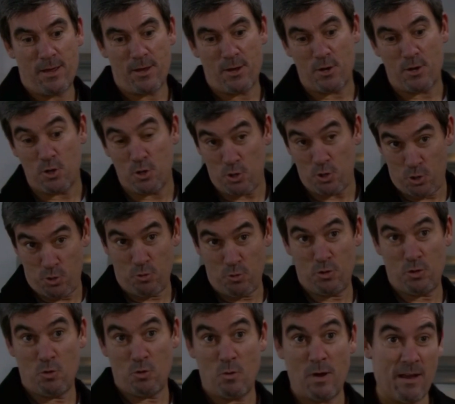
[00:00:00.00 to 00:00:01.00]
you do
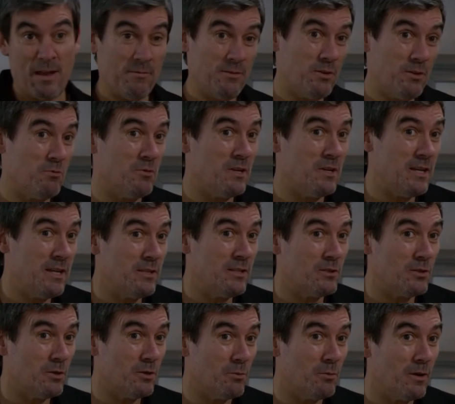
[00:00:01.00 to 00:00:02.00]
whatever you need
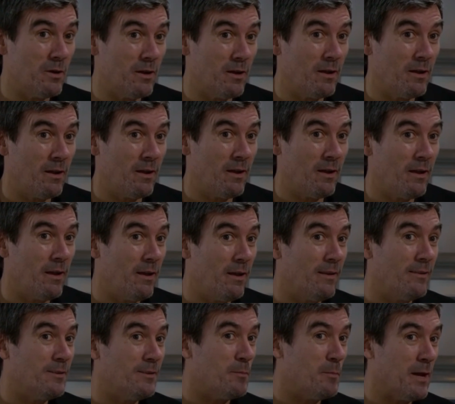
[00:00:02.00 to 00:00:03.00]
to
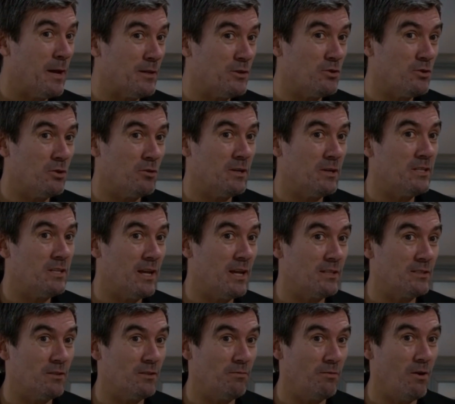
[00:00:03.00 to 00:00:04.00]
to make sure he takes the
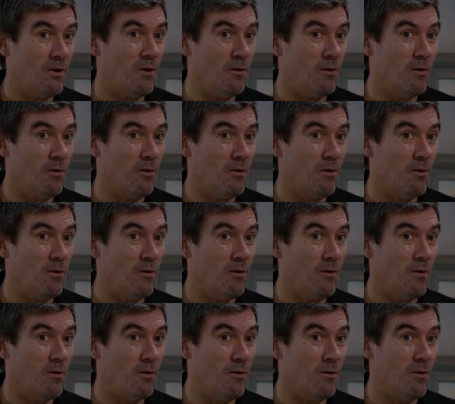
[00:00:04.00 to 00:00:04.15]
fall.